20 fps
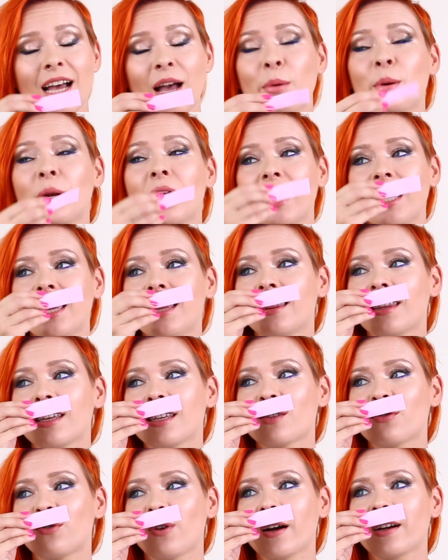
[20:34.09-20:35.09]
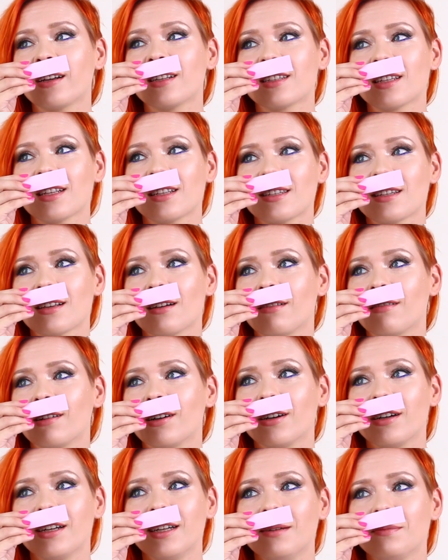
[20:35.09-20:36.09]
I want to eat this fragrance. It's so
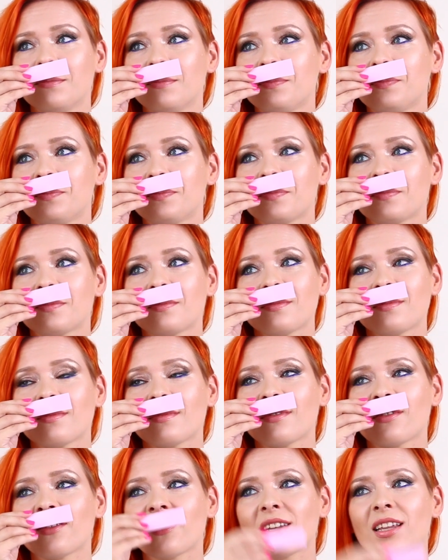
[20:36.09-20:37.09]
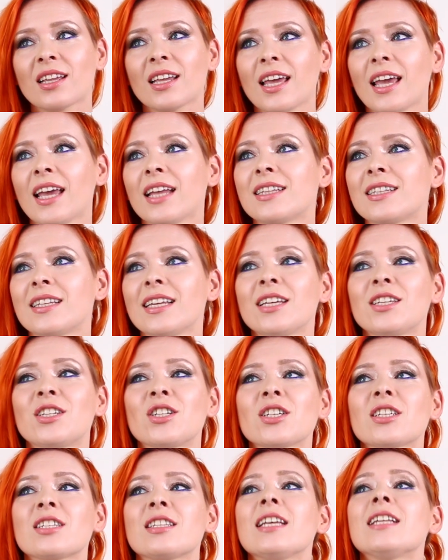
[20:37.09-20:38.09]
good.
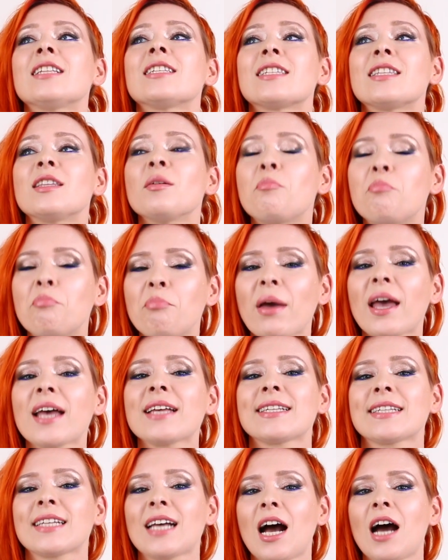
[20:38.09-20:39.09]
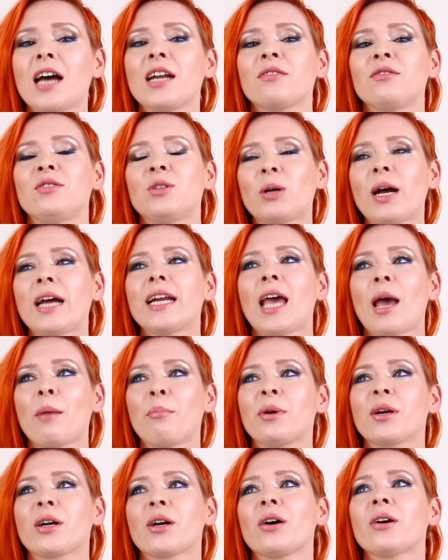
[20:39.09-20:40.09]
It's the best kind of dried
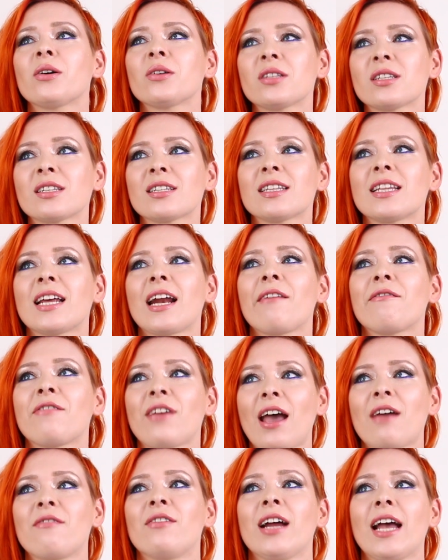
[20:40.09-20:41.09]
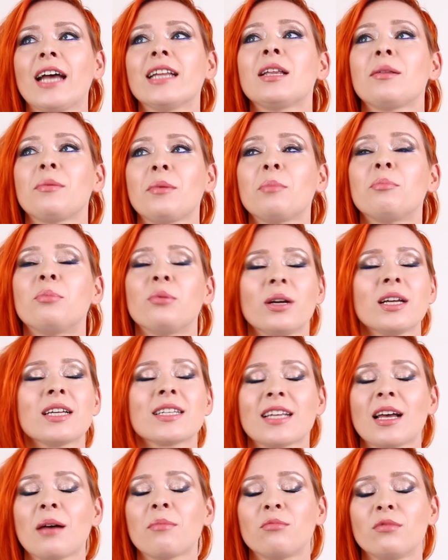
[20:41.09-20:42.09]
apricots that I've ever had. It
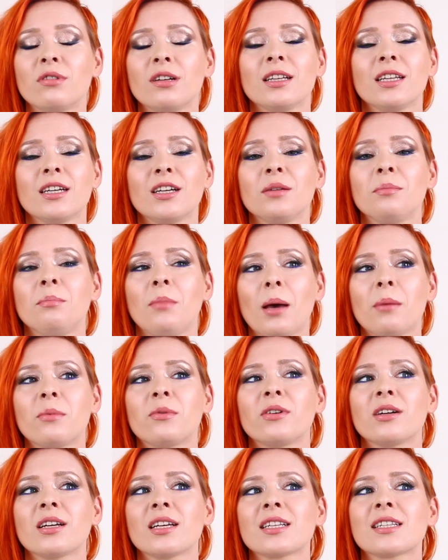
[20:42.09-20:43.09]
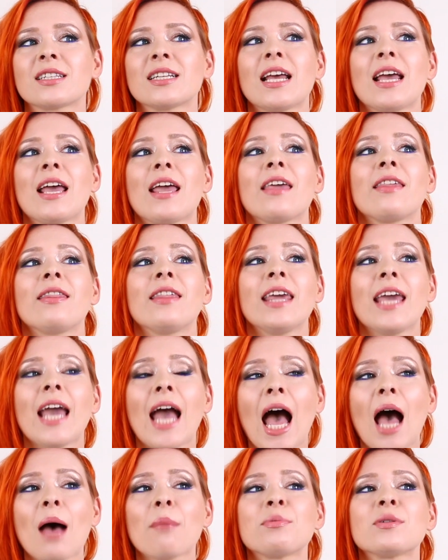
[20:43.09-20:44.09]
brings up really good memories. The
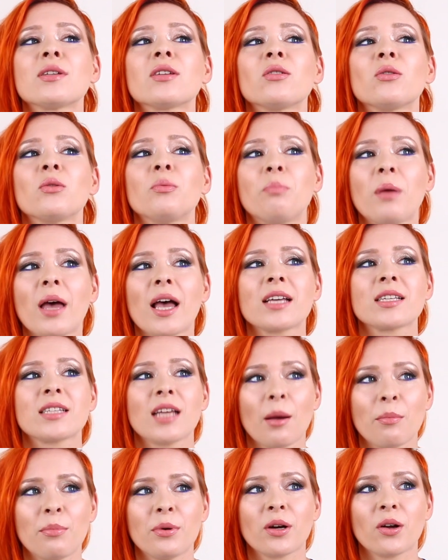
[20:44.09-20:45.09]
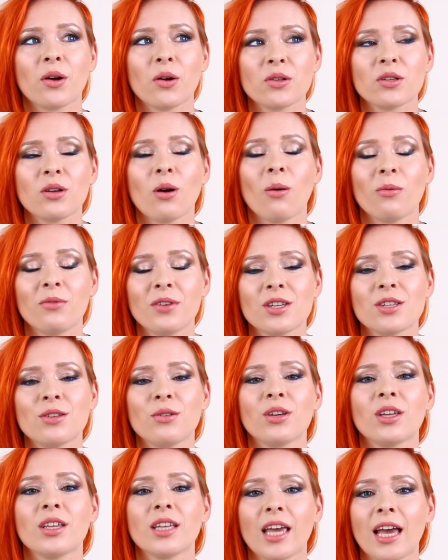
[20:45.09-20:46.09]
absolute best apricots obviously
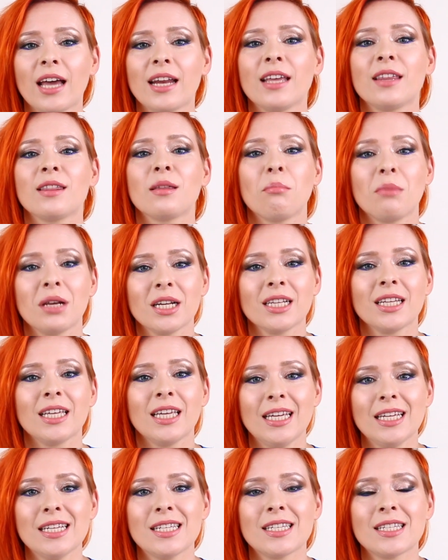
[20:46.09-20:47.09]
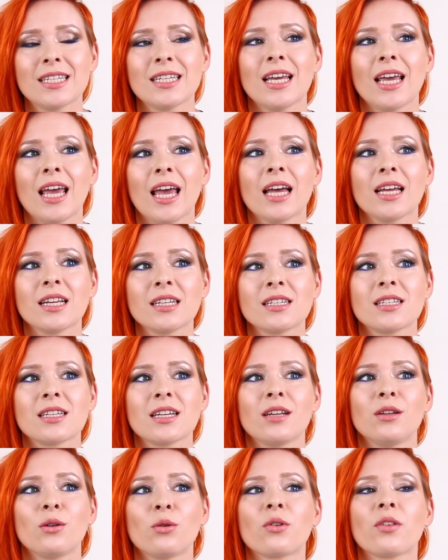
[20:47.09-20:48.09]
you can get in the Middle East and
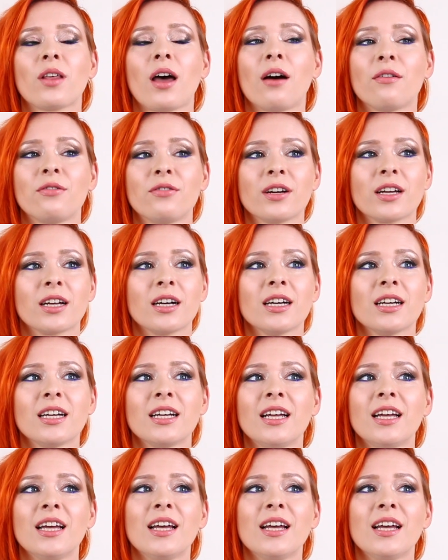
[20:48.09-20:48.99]
North Africa.